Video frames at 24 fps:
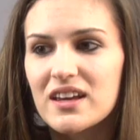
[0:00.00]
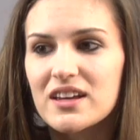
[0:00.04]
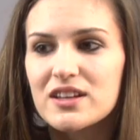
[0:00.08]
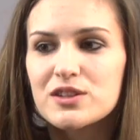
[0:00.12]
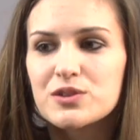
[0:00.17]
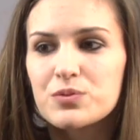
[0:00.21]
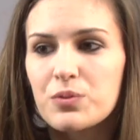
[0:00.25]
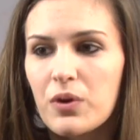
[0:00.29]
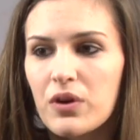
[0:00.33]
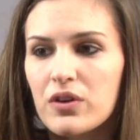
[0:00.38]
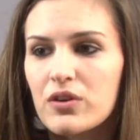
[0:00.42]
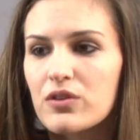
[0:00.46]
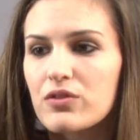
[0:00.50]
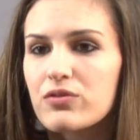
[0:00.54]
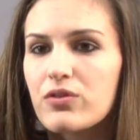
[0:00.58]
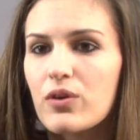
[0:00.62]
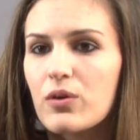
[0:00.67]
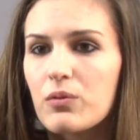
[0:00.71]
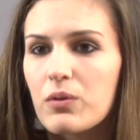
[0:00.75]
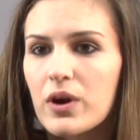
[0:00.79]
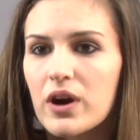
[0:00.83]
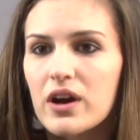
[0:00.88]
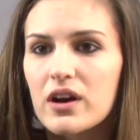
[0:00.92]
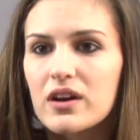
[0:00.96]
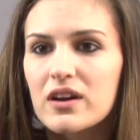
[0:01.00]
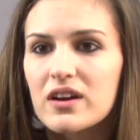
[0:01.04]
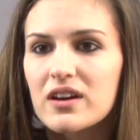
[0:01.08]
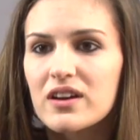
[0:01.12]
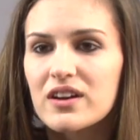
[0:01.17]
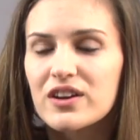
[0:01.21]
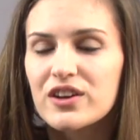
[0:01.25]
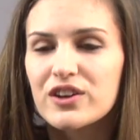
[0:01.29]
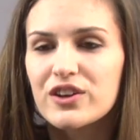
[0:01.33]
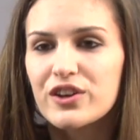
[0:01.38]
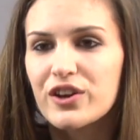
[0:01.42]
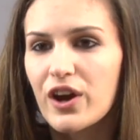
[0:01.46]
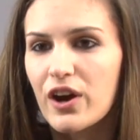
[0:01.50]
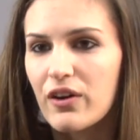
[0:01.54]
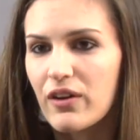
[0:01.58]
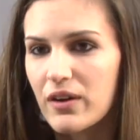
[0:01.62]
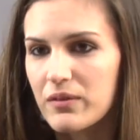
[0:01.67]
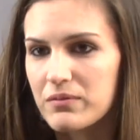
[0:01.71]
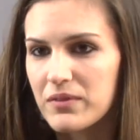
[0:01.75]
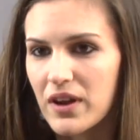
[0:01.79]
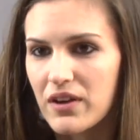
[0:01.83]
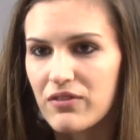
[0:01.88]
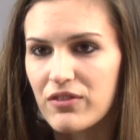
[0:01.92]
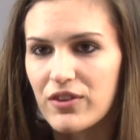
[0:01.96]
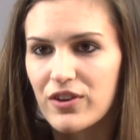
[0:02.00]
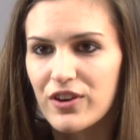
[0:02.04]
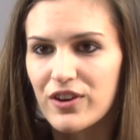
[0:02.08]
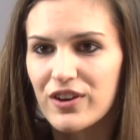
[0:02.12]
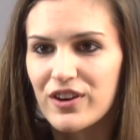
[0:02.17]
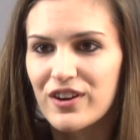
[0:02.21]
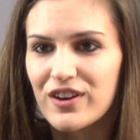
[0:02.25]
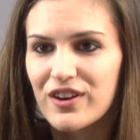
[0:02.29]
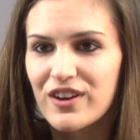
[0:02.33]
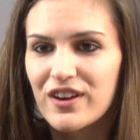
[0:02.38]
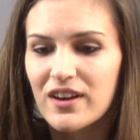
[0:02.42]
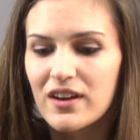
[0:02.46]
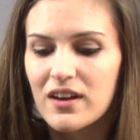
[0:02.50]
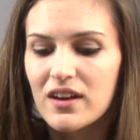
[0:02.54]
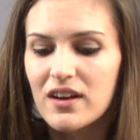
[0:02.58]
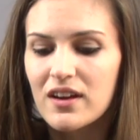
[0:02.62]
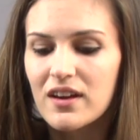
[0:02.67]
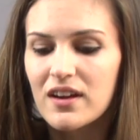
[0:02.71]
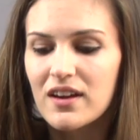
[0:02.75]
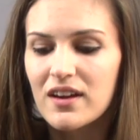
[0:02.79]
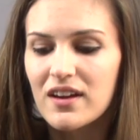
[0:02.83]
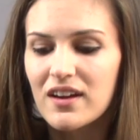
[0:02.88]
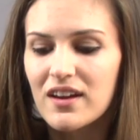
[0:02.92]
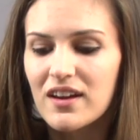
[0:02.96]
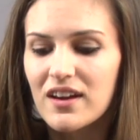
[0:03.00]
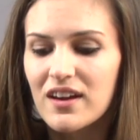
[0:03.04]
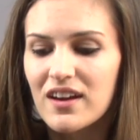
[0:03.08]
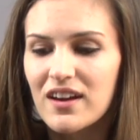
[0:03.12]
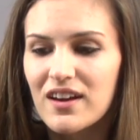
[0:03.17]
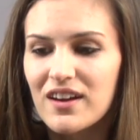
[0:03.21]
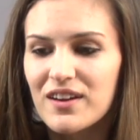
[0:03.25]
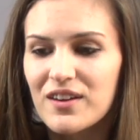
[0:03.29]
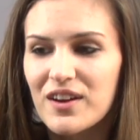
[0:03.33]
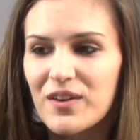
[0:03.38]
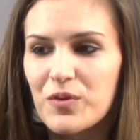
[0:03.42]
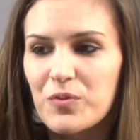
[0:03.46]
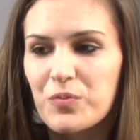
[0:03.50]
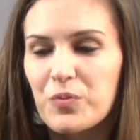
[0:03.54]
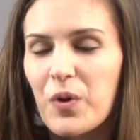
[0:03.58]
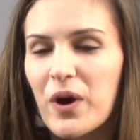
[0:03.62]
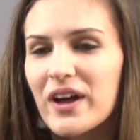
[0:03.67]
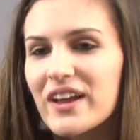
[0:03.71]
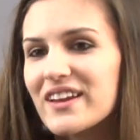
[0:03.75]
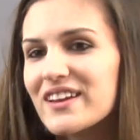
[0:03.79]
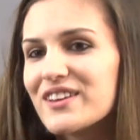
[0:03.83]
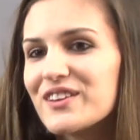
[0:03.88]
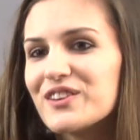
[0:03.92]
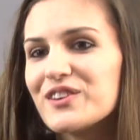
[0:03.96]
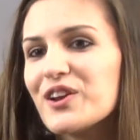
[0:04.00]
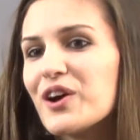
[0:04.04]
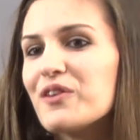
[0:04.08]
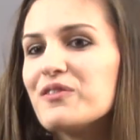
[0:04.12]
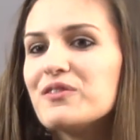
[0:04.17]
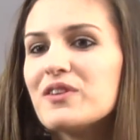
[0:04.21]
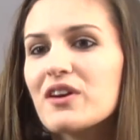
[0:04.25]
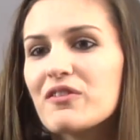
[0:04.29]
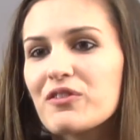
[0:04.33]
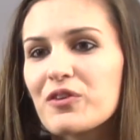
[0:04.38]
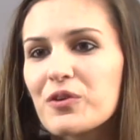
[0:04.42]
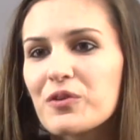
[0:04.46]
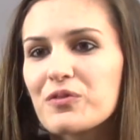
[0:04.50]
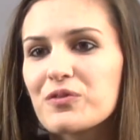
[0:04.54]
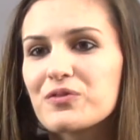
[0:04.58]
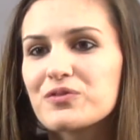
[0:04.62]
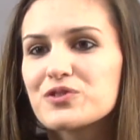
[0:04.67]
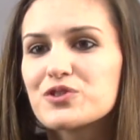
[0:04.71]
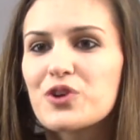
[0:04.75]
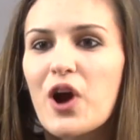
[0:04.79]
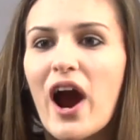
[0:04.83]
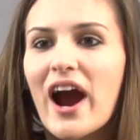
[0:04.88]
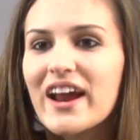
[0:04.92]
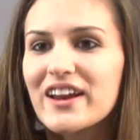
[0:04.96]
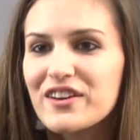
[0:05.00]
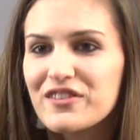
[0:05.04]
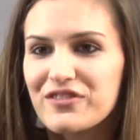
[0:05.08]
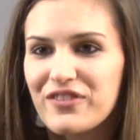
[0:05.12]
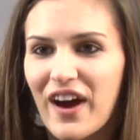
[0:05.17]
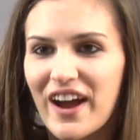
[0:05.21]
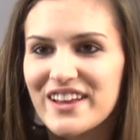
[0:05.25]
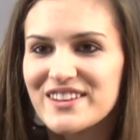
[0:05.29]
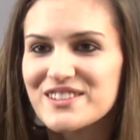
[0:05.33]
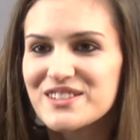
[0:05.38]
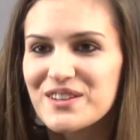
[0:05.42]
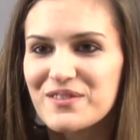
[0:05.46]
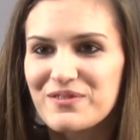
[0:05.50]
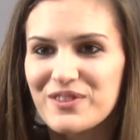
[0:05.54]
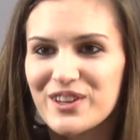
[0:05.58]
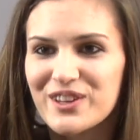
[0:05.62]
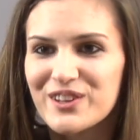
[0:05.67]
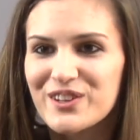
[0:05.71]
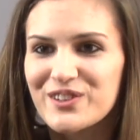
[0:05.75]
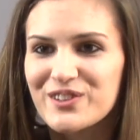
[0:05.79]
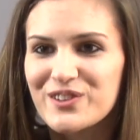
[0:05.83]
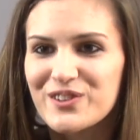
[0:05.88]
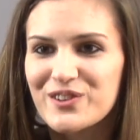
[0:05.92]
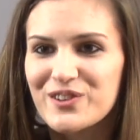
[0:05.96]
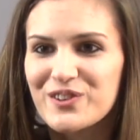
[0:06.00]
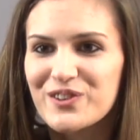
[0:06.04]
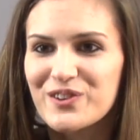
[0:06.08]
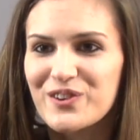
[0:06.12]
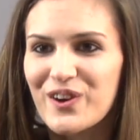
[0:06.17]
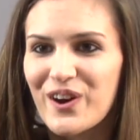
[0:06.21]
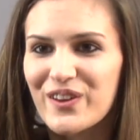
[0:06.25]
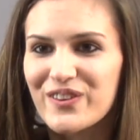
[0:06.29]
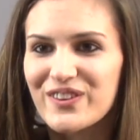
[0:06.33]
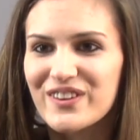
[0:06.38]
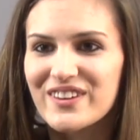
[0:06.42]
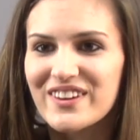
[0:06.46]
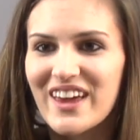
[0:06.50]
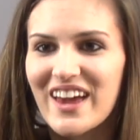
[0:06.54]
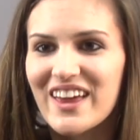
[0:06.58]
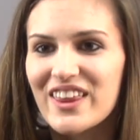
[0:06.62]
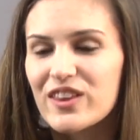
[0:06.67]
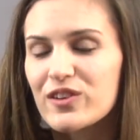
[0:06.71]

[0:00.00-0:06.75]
It's wonderful work. I'm never trying to find something to do throughout the day.